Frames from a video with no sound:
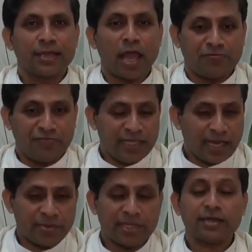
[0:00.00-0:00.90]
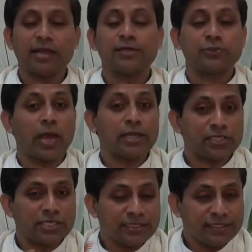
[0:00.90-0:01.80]
I feel I'm in the class. So as
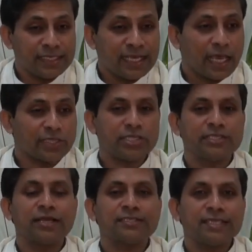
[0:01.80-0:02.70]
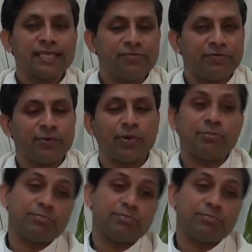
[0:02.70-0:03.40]
she's as she's asking everyone,